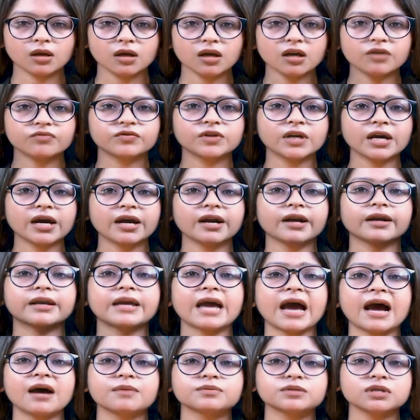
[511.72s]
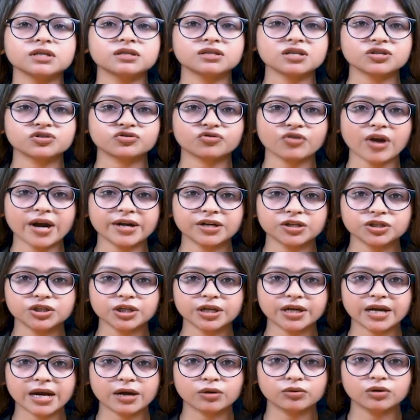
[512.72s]
If there are gaps in the
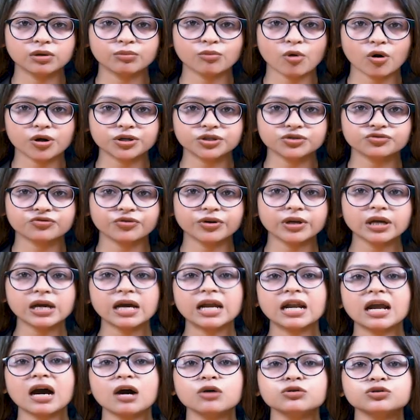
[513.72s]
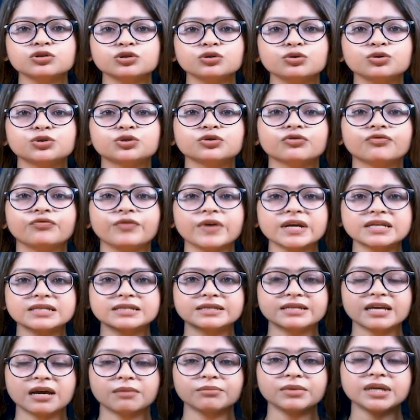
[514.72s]
strategy, regular monitoring allows you to fix
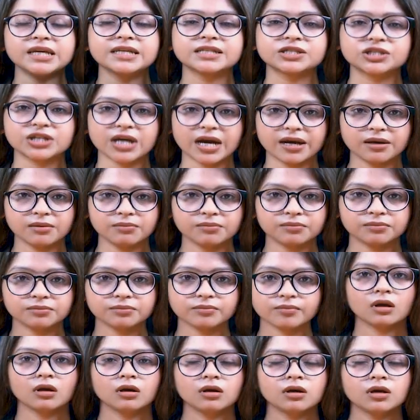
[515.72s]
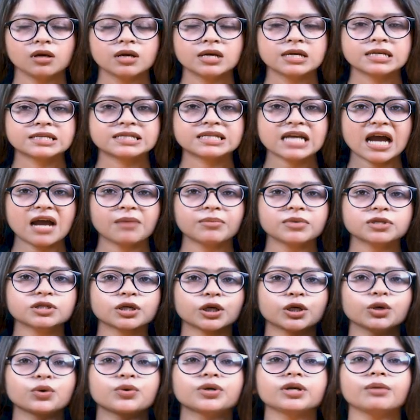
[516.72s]
them in time.
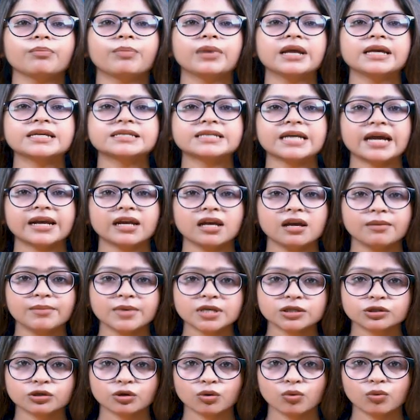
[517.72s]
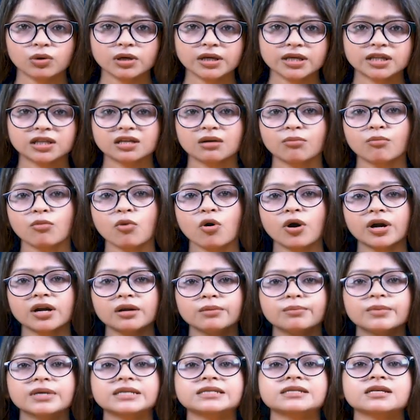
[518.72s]
Cybersecurity plays an immense role in the
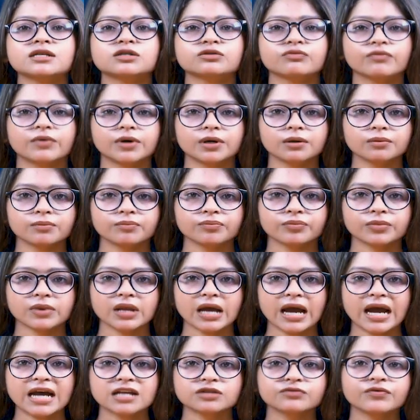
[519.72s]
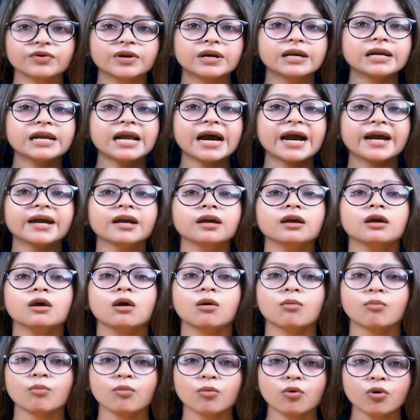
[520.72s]
modern business world, as we rely
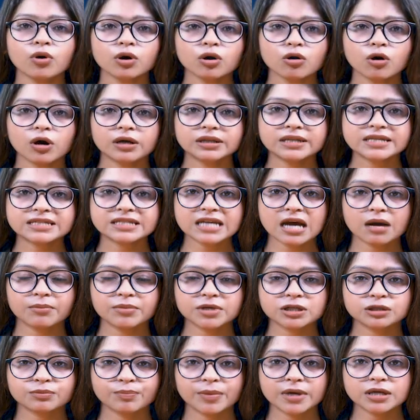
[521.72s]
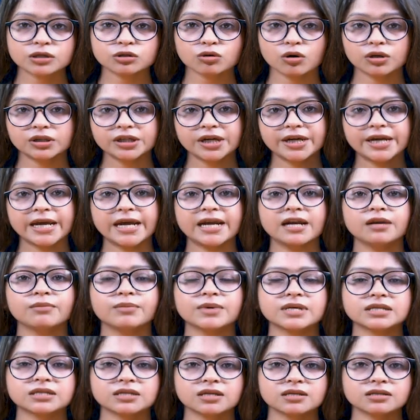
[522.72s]
more on the cyberspace on the daily
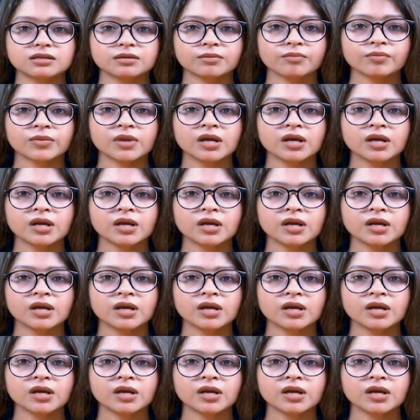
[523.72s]
basis.